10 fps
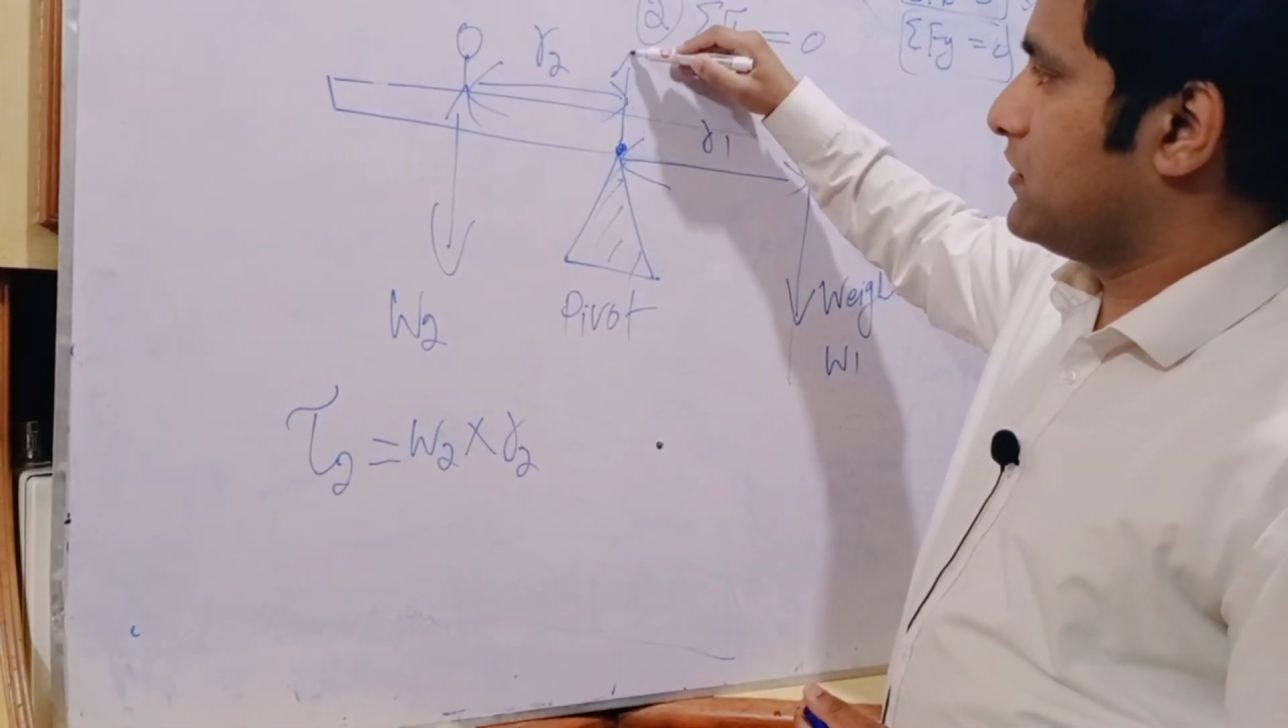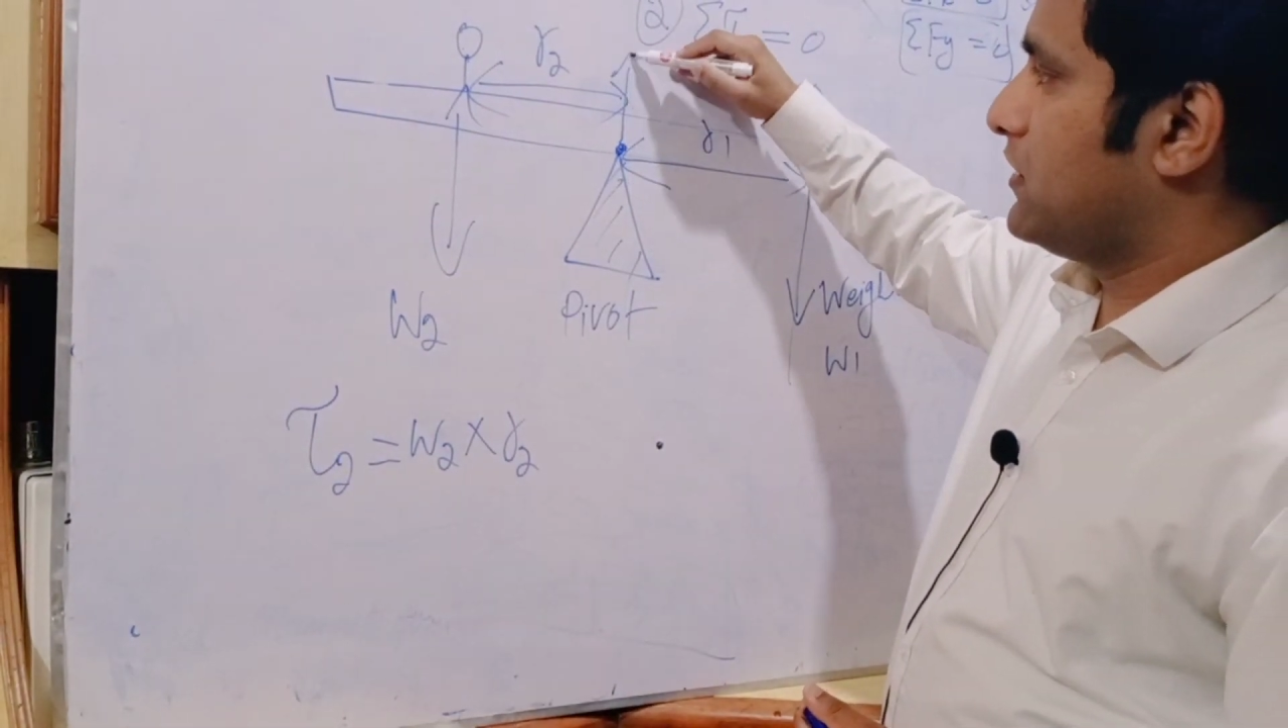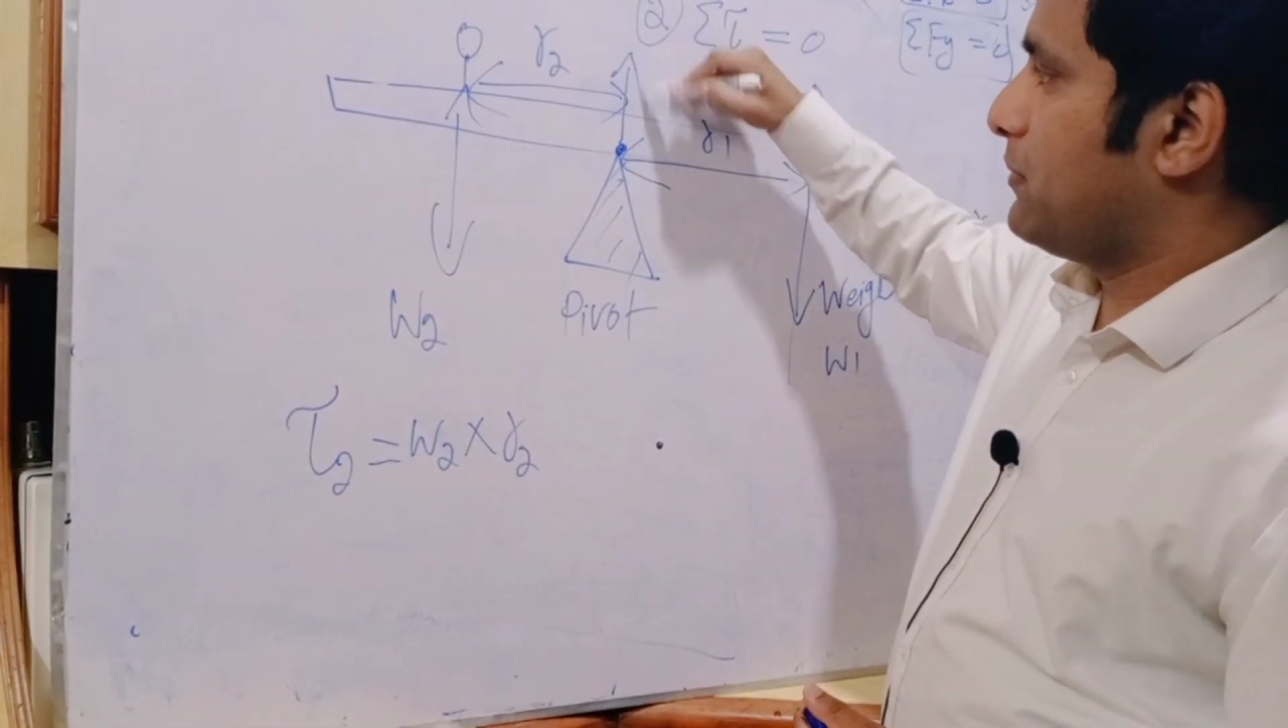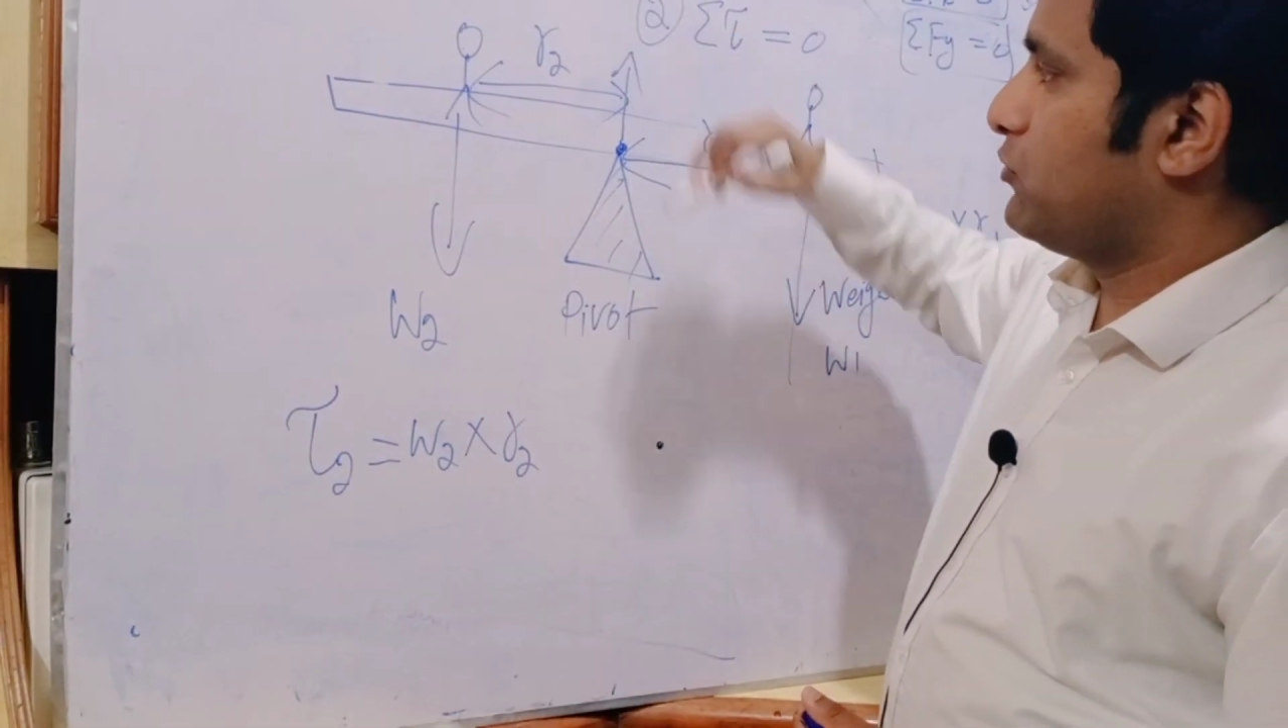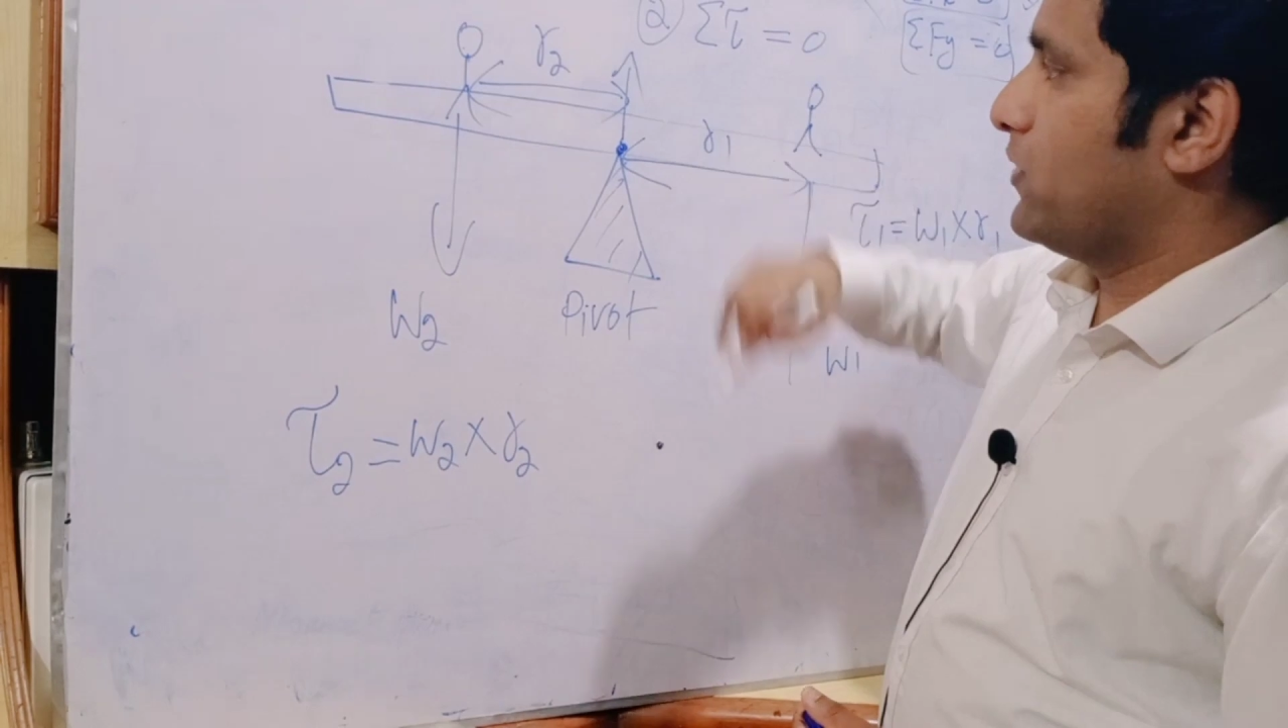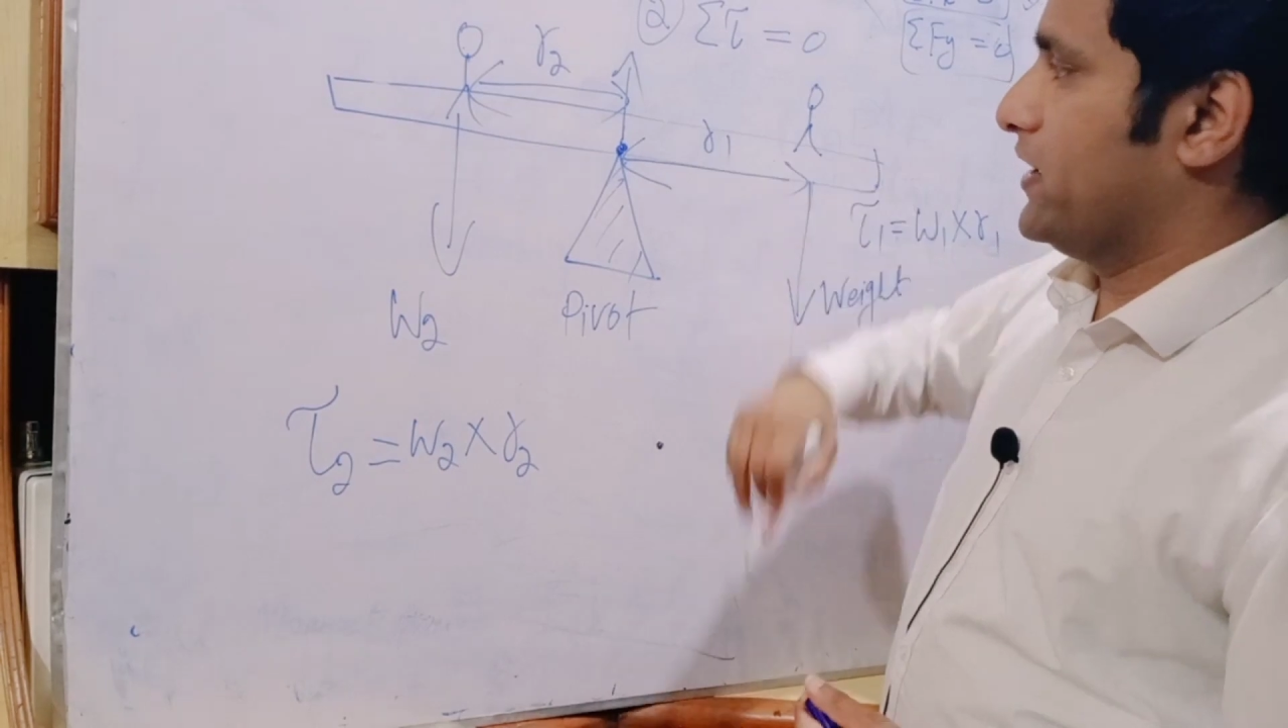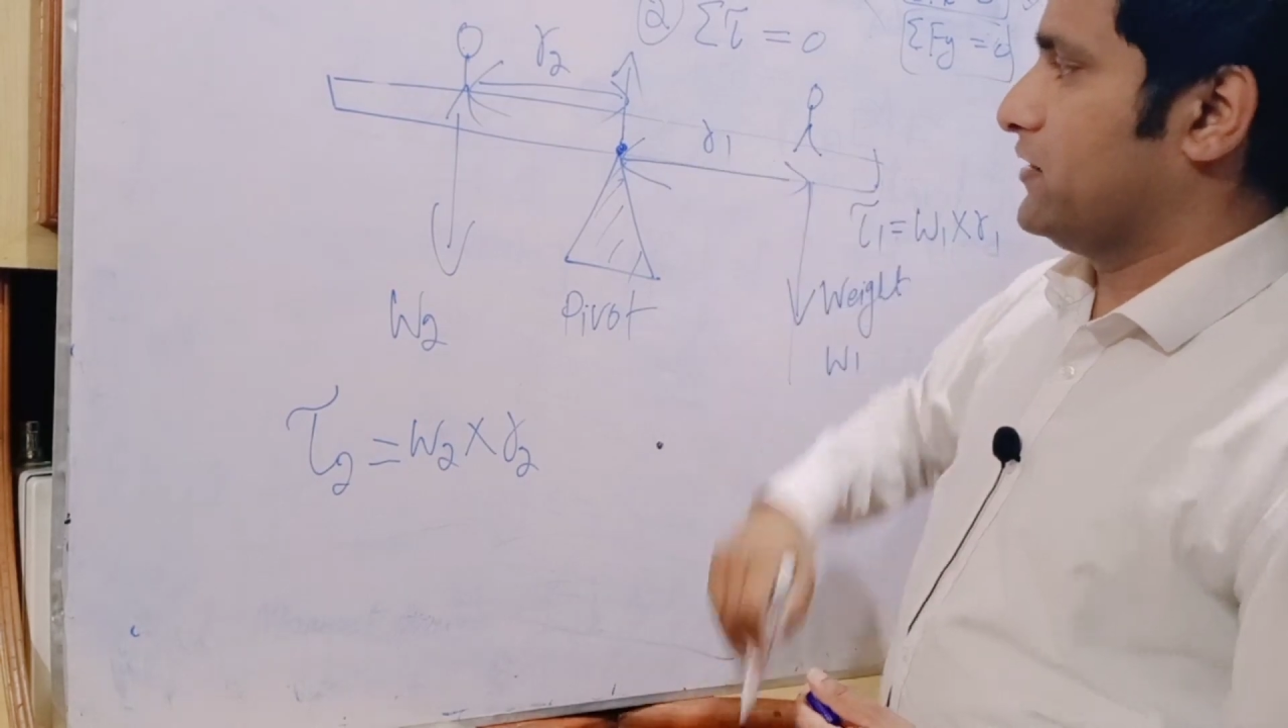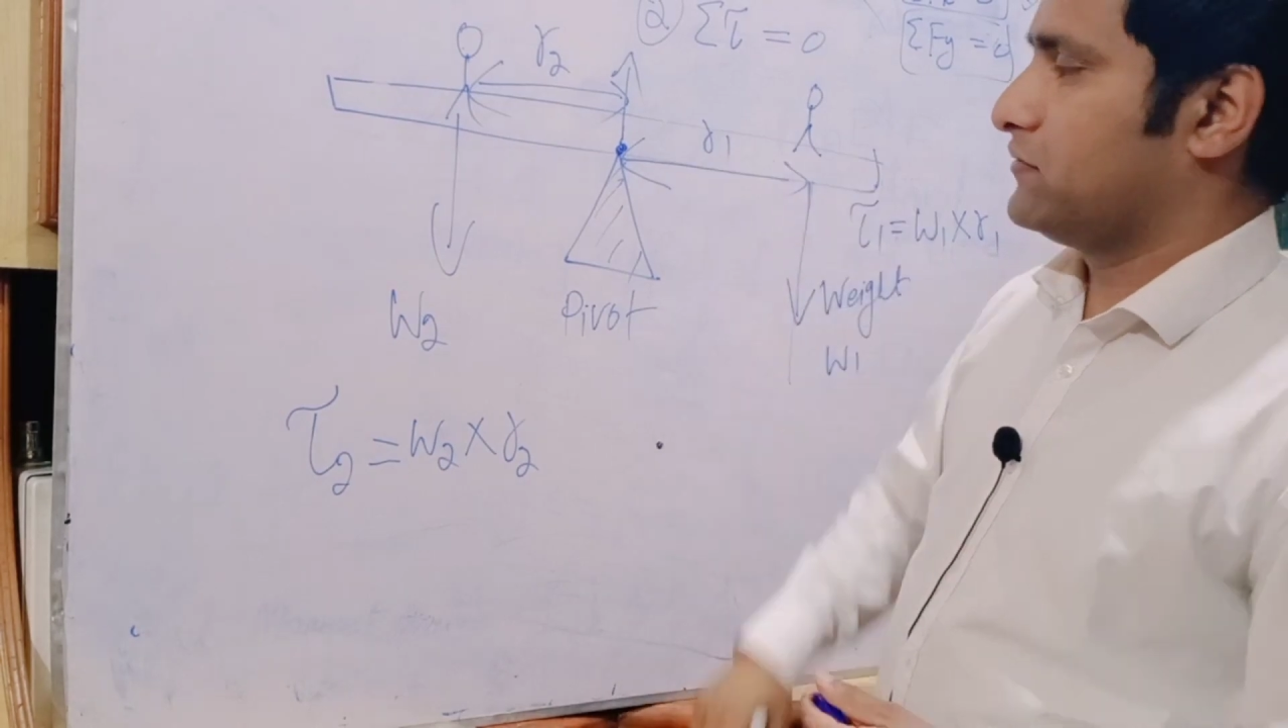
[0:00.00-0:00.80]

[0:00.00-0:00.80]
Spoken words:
upward,